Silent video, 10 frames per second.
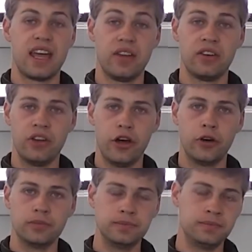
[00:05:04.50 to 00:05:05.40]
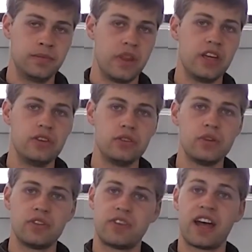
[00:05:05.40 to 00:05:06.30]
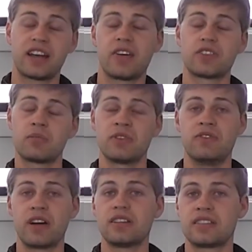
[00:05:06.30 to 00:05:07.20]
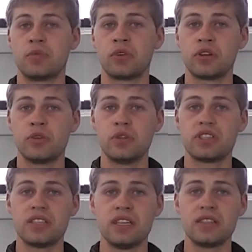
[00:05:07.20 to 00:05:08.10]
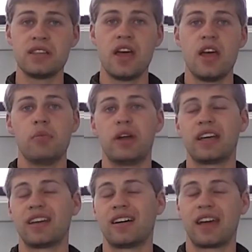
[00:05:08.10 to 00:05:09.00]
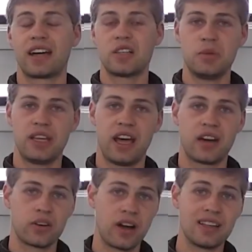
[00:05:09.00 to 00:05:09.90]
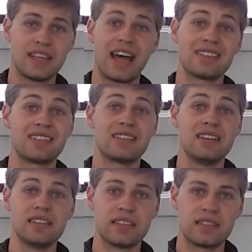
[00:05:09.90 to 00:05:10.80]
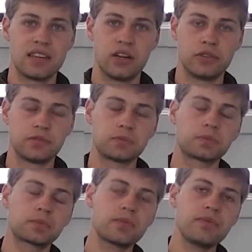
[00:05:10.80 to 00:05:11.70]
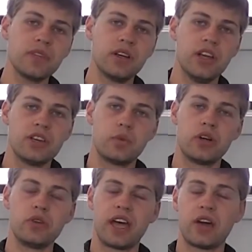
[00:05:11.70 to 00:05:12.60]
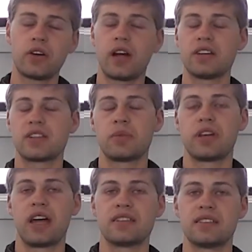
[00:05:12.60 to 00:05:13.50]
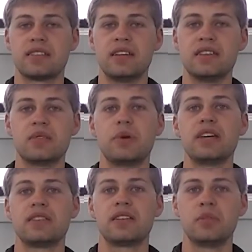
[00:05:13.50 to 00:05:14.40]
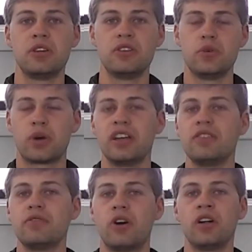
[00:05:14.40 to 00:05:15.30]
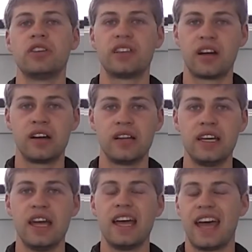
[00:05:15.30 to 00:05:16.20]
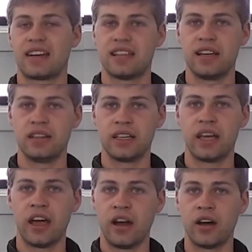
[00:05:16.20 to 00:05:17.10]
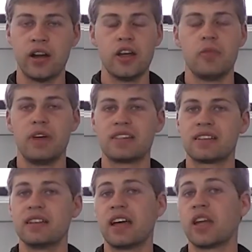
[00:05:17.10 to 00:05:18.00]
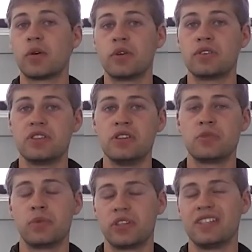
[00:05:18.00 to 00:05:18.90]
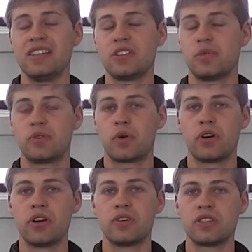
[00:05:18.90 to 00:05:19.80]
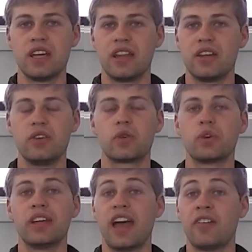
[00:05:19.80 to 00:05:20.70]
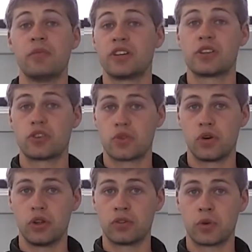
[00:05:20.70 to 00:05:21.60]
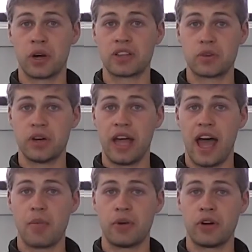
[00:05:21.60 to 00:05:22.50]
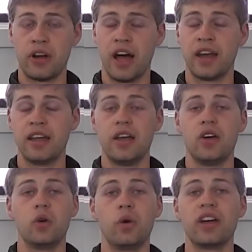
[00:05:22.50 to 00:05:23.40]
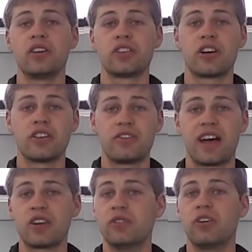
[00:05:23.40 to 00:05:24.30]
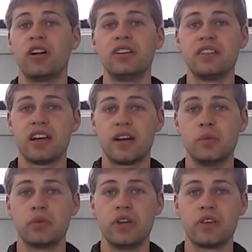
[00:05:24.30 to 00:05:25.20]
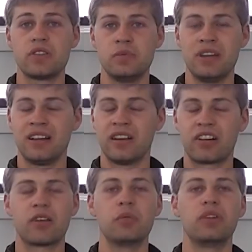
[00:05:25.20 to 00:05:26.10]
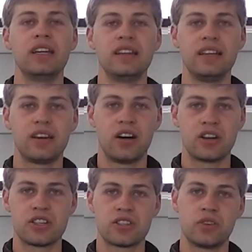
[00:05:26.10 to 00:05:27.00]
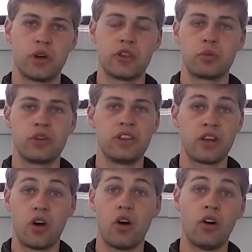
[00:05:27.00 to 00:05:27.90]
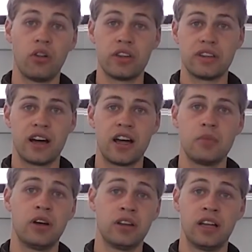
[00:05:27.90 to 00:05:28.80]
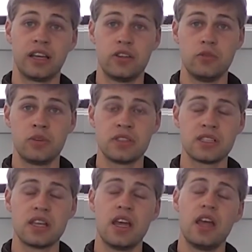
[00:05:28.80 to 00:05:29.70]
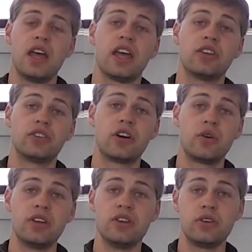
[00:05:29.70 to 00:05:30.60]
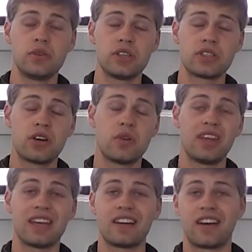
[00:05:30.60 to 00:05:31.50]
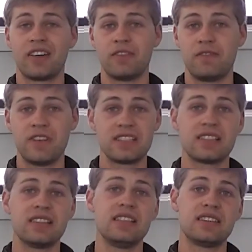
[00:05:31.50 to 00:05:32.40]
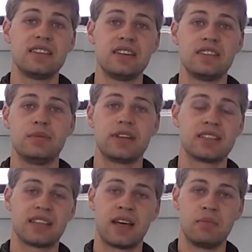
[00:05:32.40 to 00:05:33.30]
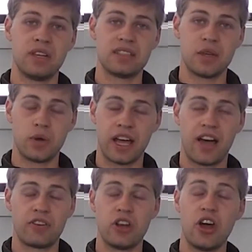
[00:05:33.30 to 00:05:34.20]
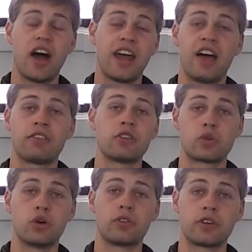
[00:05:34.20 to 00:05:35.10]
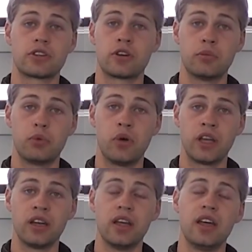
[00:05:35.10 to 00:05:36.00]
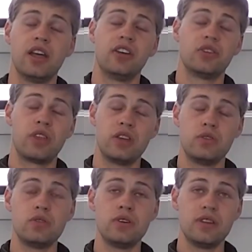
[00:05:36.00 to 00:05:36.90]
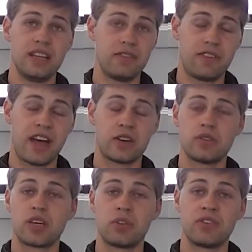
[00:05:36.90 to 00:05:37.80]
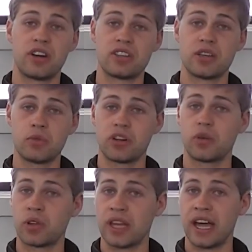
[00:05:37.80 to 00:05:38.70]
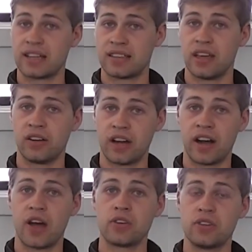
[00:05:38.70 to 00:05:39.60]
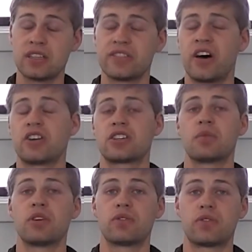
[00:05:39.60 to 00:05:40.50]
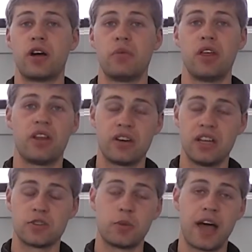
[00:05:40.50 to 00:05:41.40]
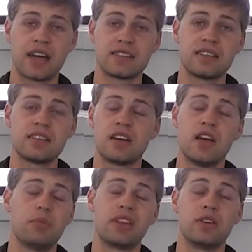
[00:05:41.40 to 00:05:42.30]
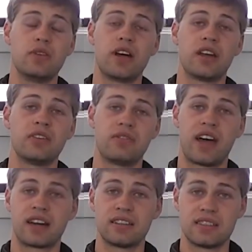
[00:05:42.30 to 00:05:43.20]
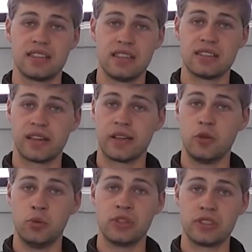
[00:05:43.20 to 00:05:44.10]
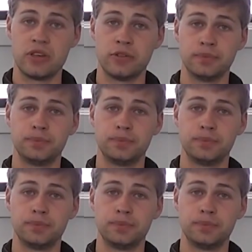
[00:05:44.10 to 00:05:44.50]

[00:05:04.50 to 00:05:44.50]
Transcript: and a no. They do in fact have something very similar to a sneeze, but it cannot actually be categorized as a sneeze itself. When you categorize something as a sneeze, it basically means you are involuntarily exhaling air. Basically, anyone who sneezed before knows that you don't really have much control over when it's going to happen or not. Whales are in fact voluntary breathers, meaning they're completely conscious of when they're breathing all the time, unlike humans. And so in doing so, they cannot physically sneeze because that means they would have to not have control for a certain point. So they do, in fact, do something very similar where they exhale air out to dislodge something from their nasal passage, but they do not, in fact, sneeze like humans do.